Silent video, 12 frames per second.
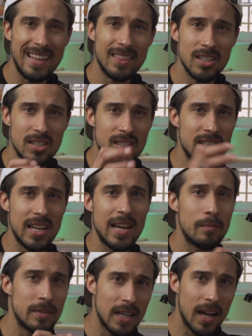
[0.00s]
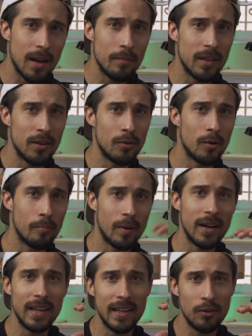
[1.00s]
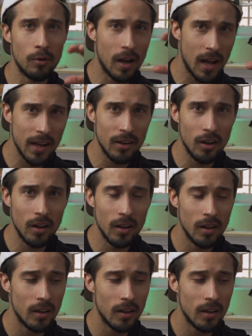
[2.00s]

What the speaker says: at the same time that you were biting into a hot dog,